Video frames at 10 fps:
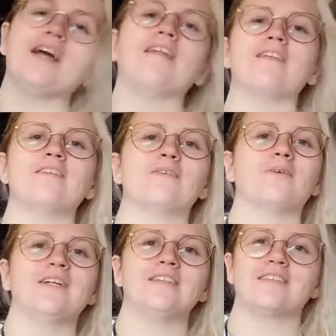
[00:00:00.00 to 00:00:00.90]
other
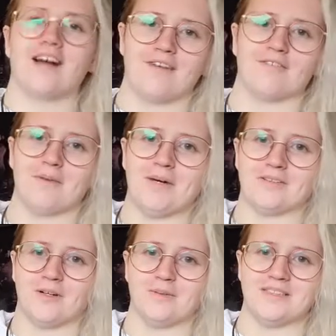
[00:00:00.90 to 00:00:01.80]
stories that I've read about
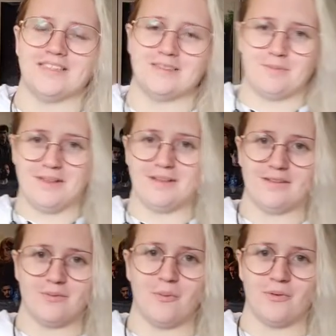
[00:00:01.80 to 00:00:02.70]
Thomas, he's been
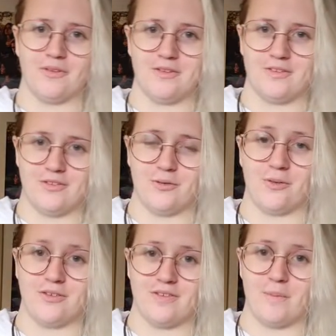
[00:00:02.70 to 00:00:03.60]
the
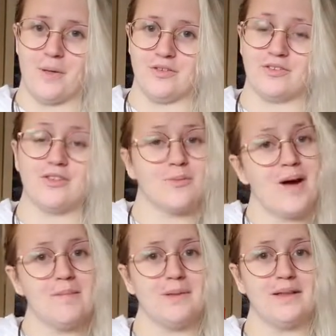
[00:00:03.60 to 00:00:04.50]
shortest of the bunch,
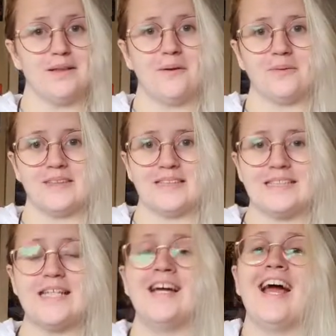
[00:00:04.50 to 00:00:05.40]
despite being the
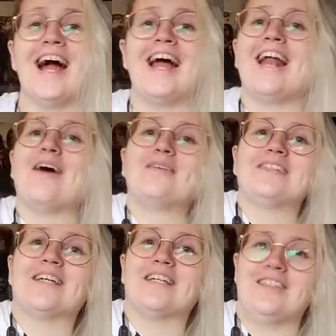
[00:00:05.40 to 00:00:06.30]
oldest. And now he's
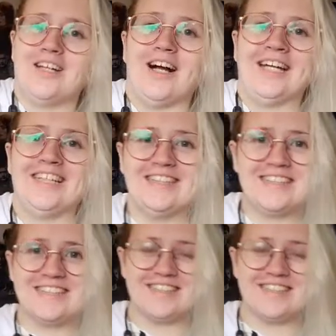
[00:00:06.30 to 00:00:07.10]
like a giant.